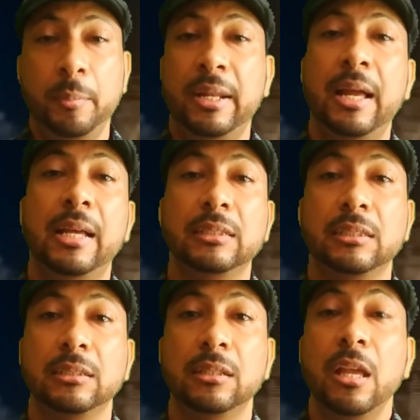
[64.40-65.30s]
it
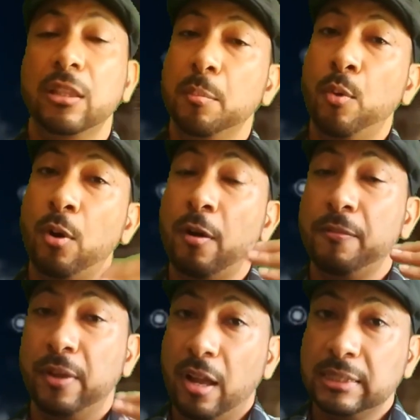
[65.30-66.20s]
has. The more
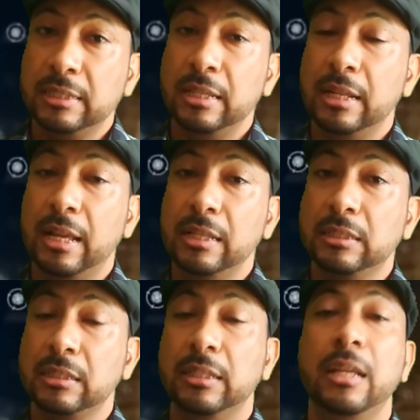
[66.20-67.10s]
velocity it
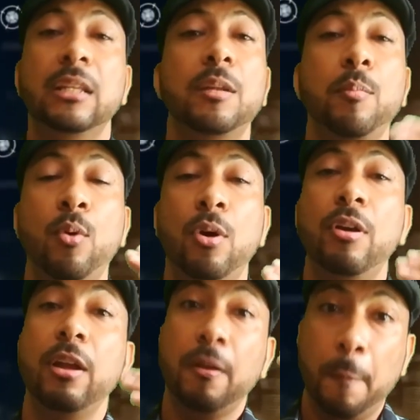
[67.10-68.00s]
has, then the
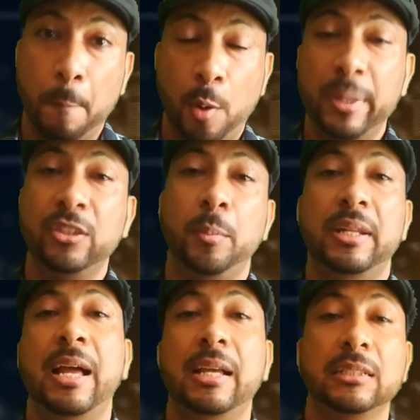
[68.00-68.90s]
more momentum it
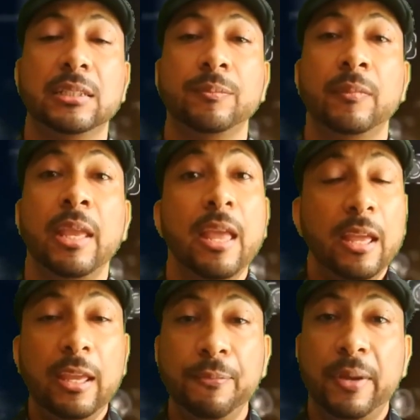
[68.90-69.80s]
has.
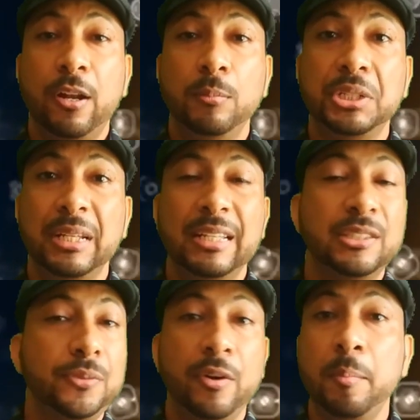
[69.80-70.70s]
If an object is
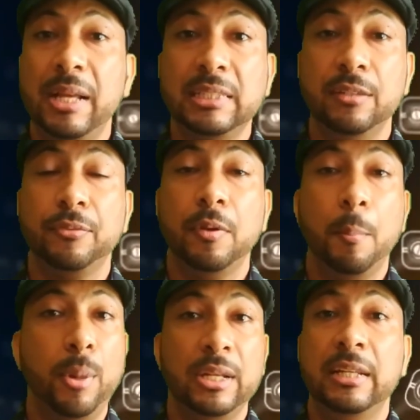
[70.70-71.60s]
very massive
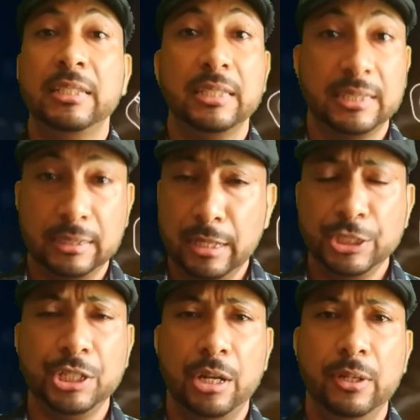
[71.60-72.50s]
but it is
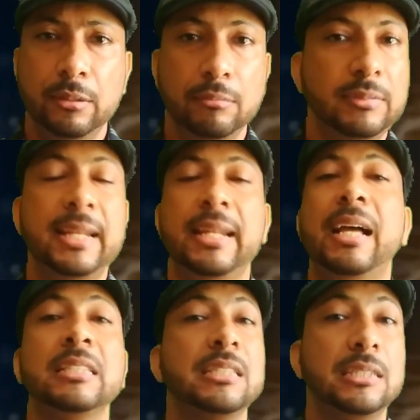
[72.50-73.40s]
stationary, then it
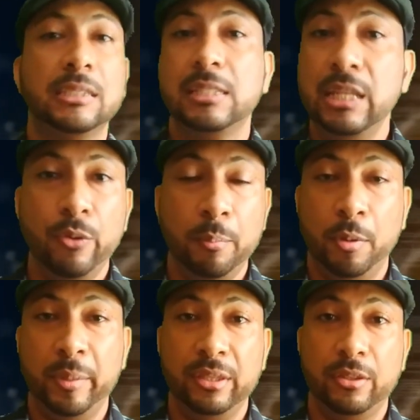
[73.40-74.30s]
has zero
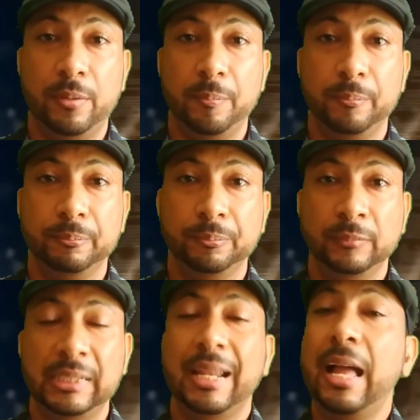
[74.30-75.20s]
momentum.
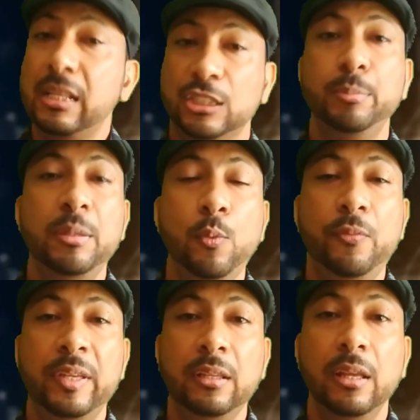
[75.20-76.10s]
It has to be
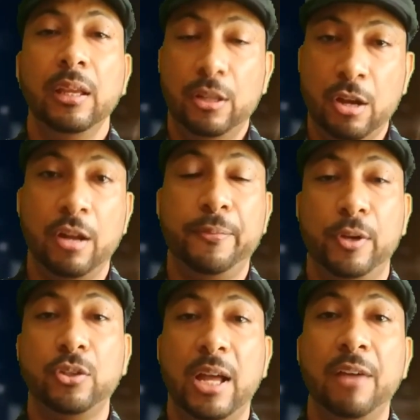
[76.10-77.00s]
moving in order for it
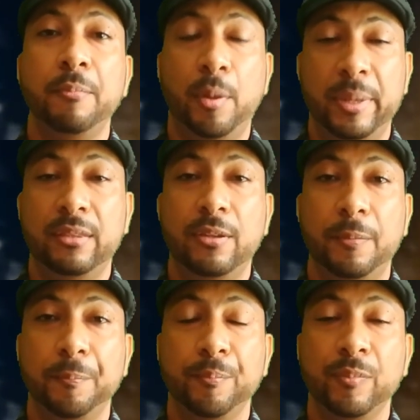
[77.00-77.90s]
to have momentum.